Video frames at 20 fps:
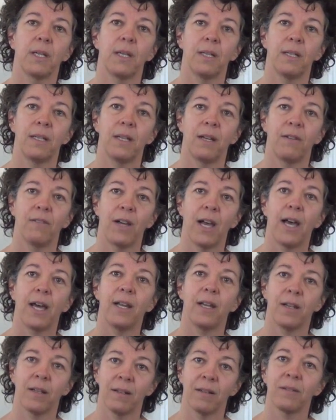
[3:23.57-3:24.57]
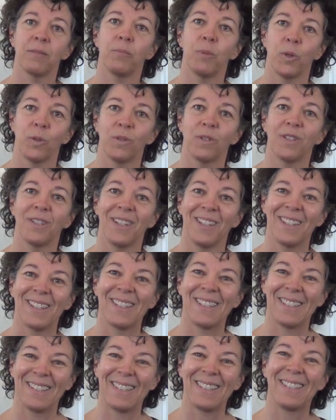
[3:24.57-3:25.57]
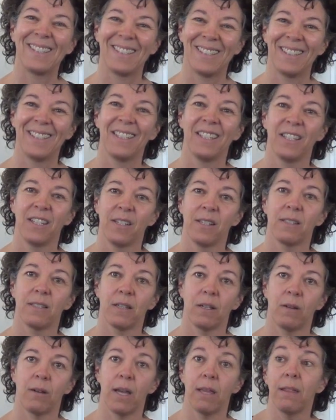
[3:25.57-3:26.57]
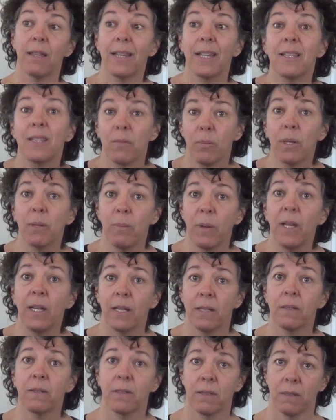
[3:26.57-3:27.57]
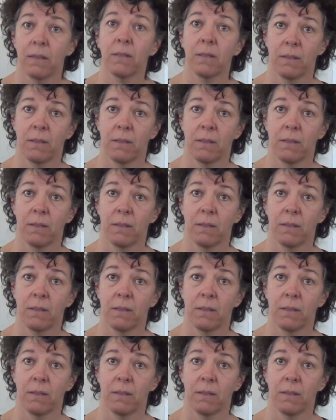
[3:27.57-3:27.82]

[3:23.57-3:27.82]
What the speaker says: and then I've got it, mostly. So I think that's a big piece.